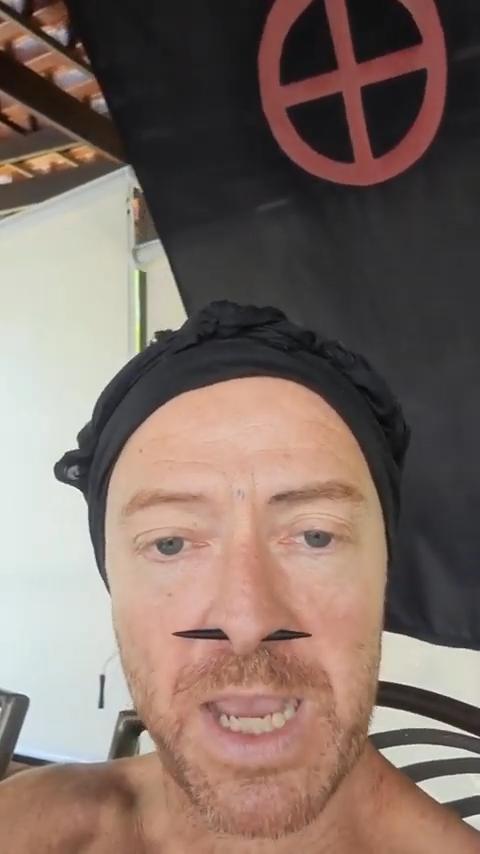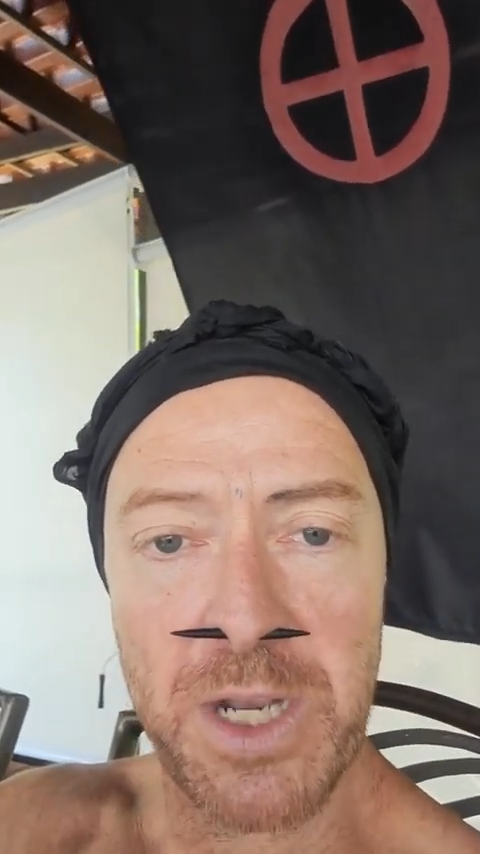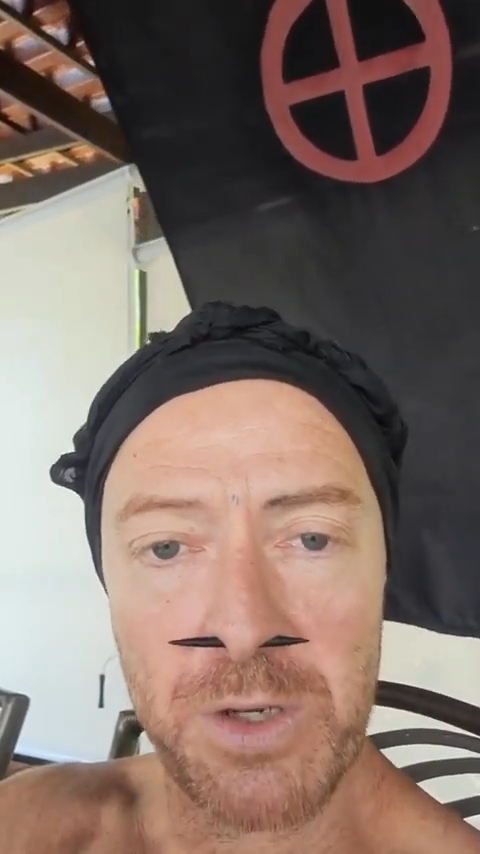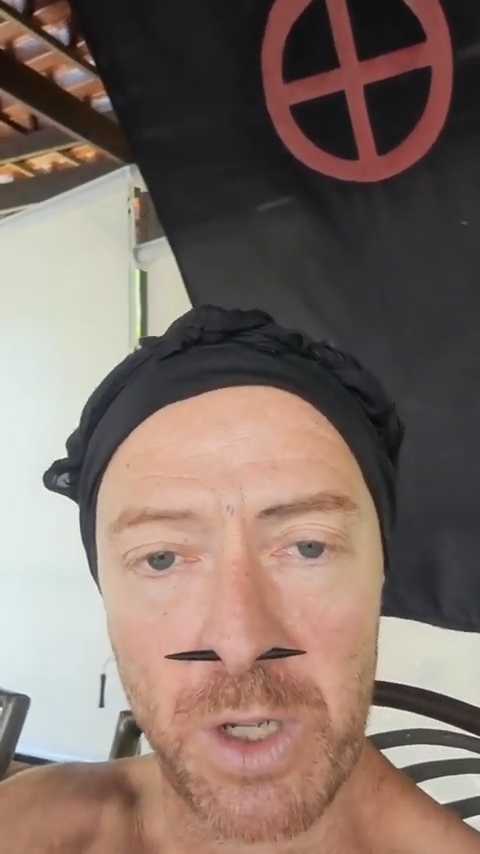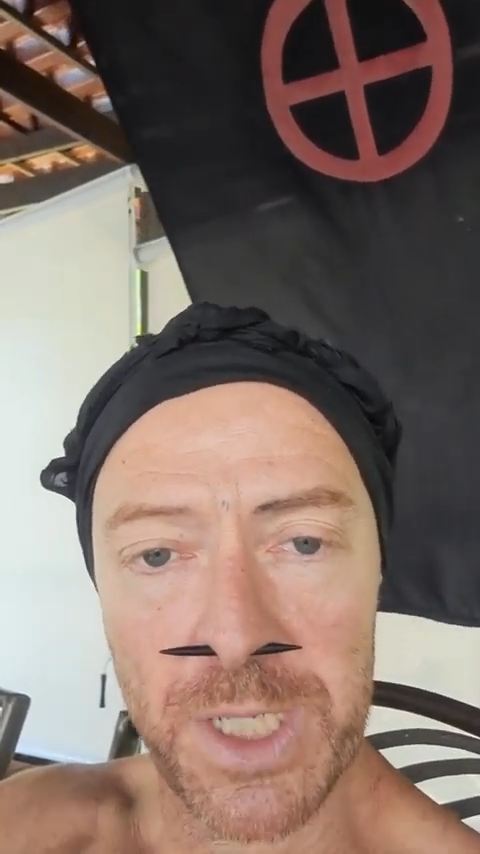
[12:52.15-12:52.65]

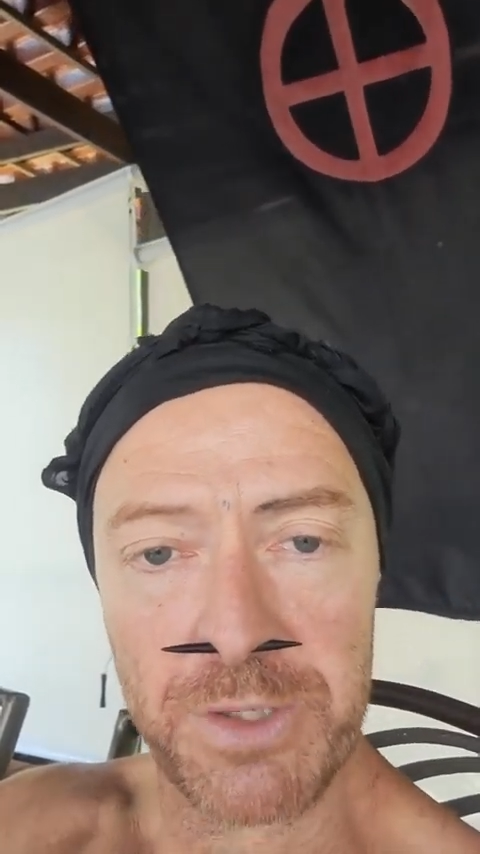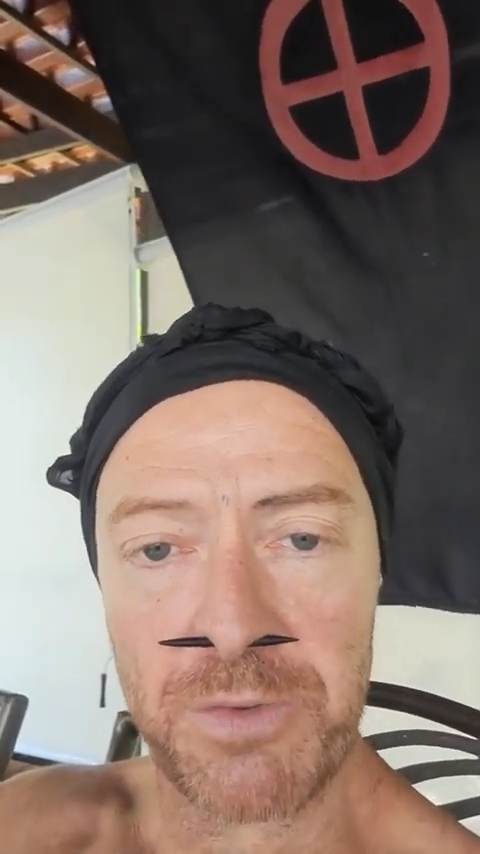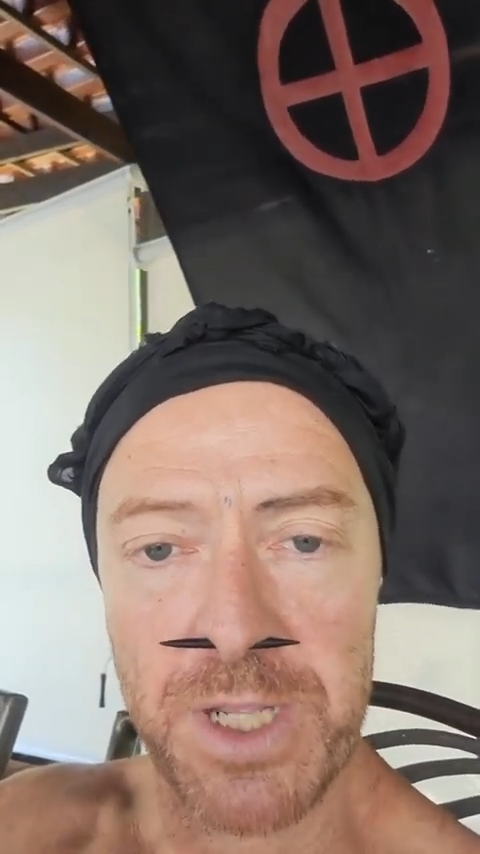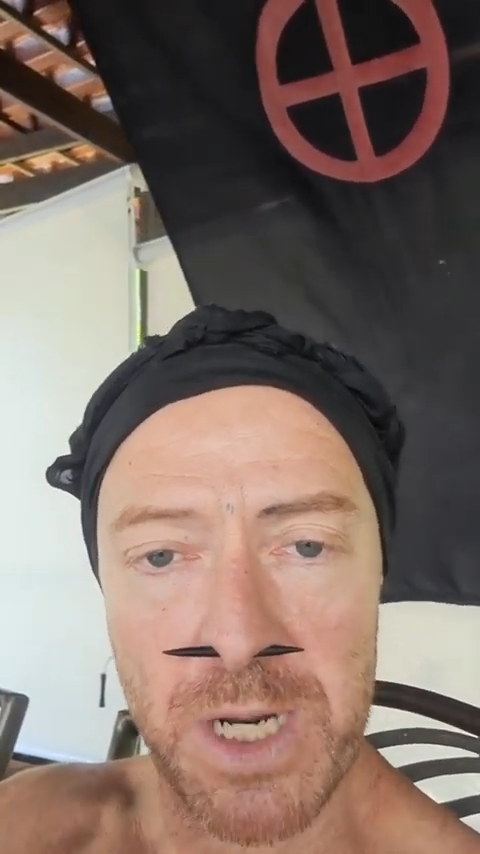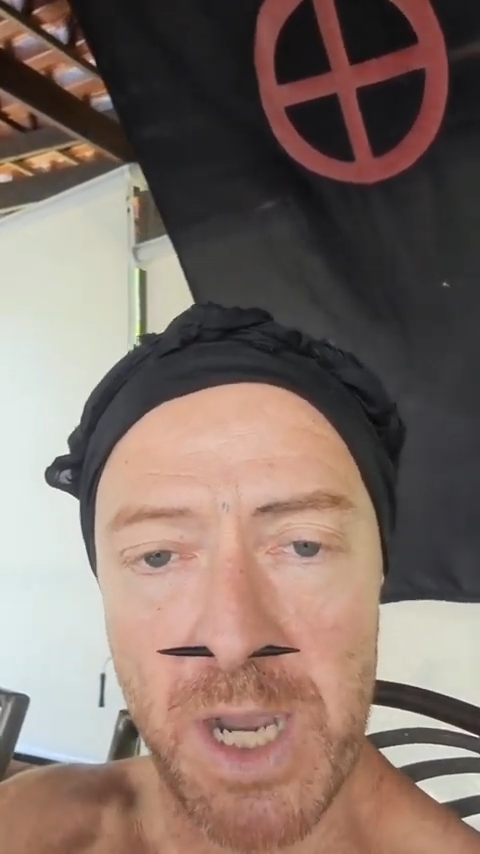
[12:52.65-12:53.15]
and
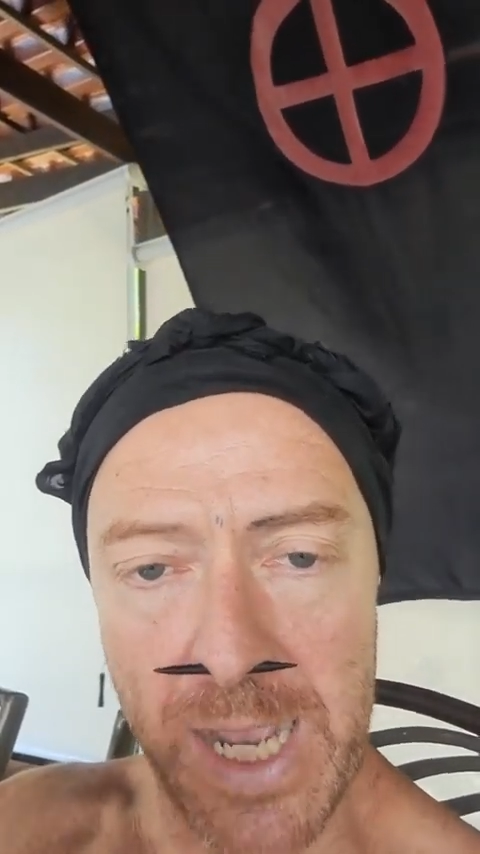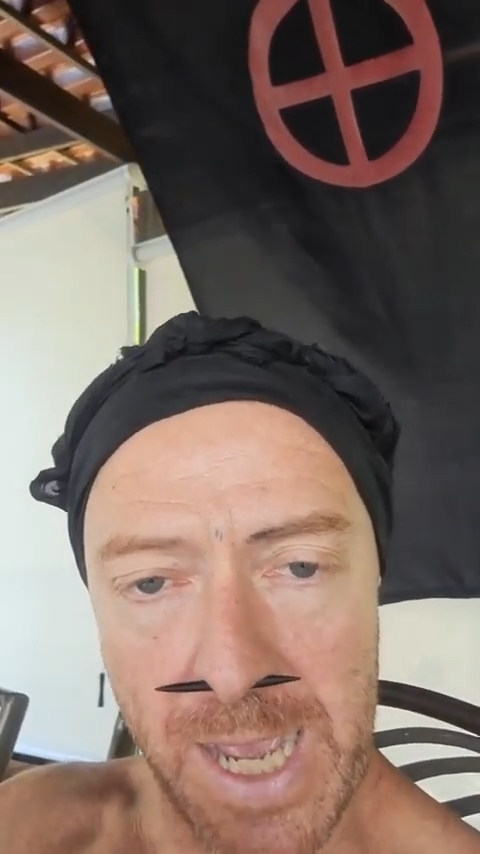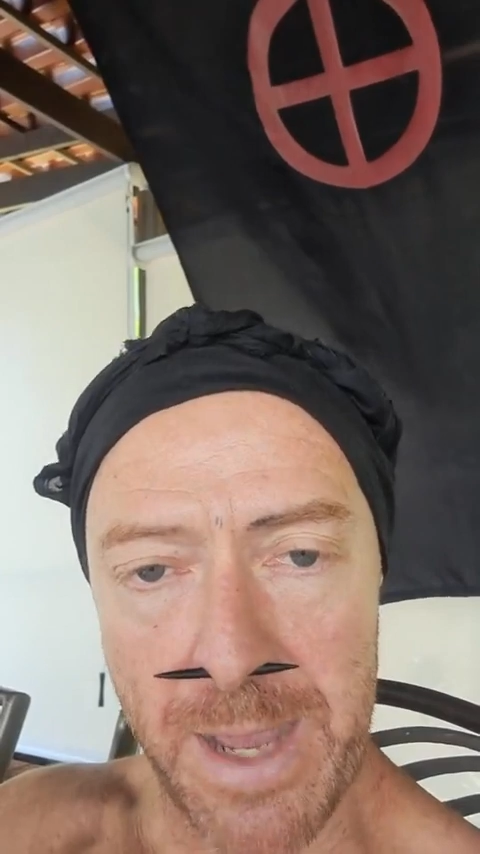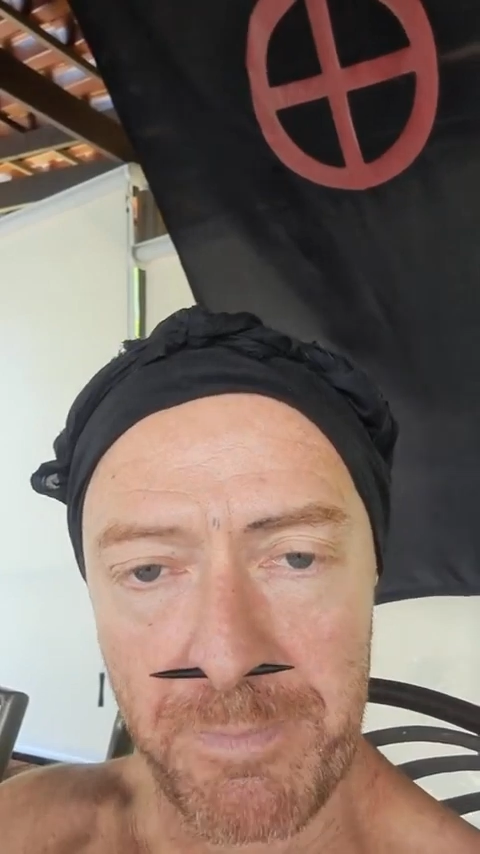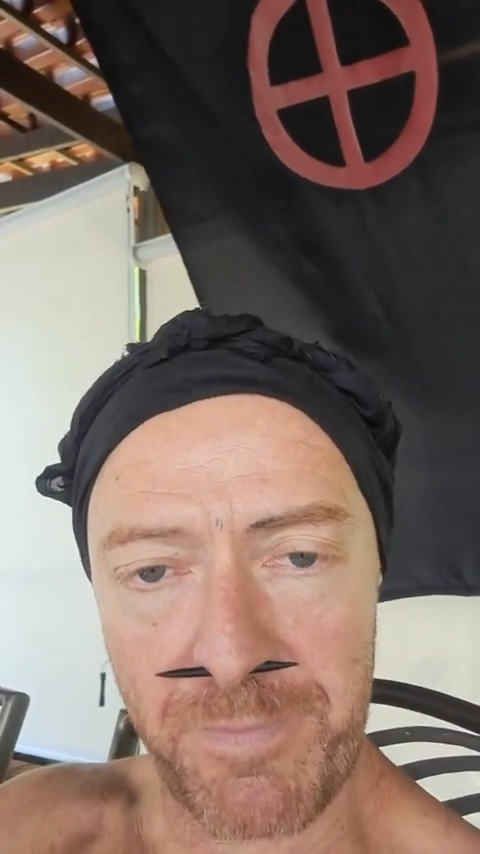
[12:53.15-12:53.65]
knowledge that I
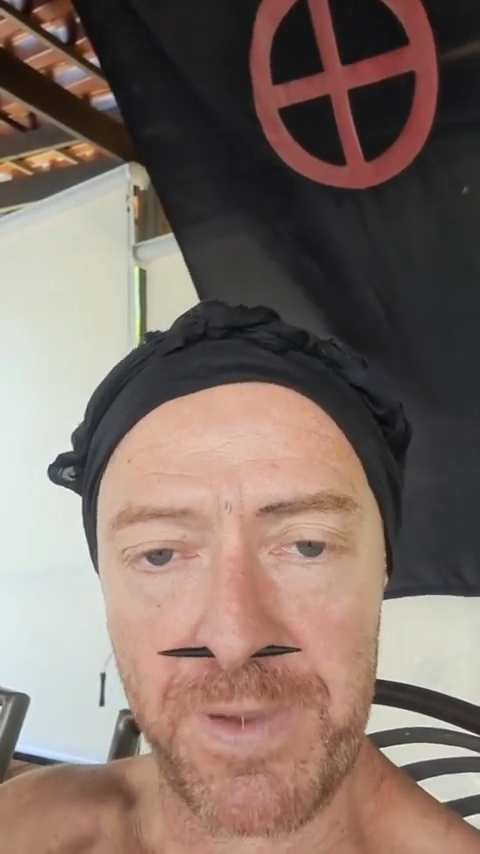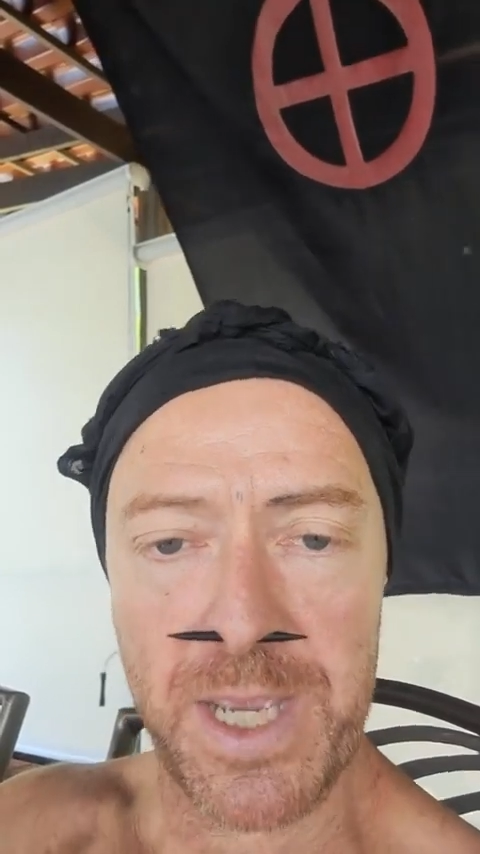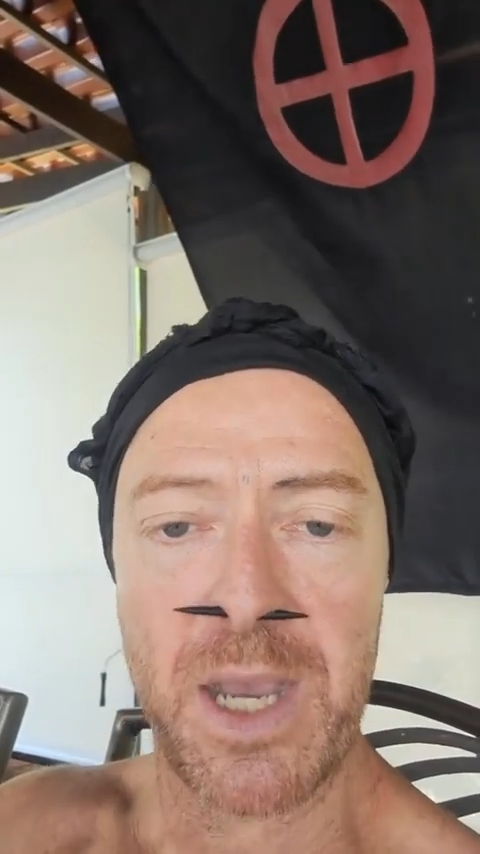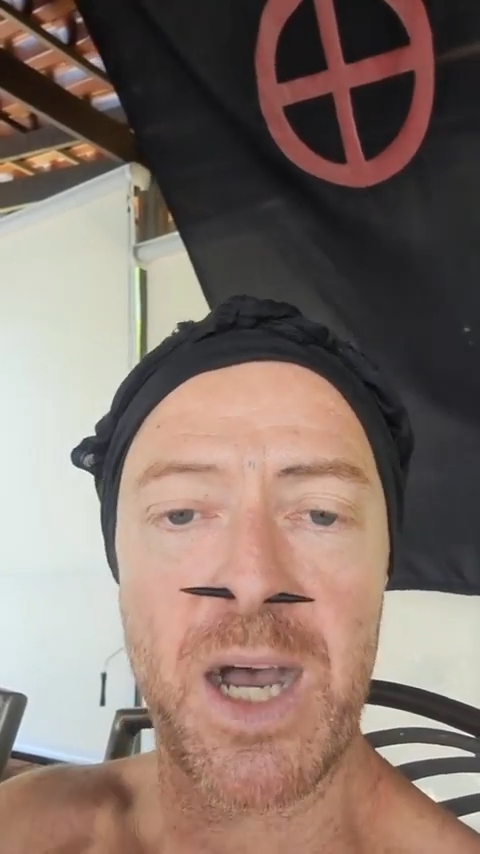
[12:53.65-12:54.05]
am fear,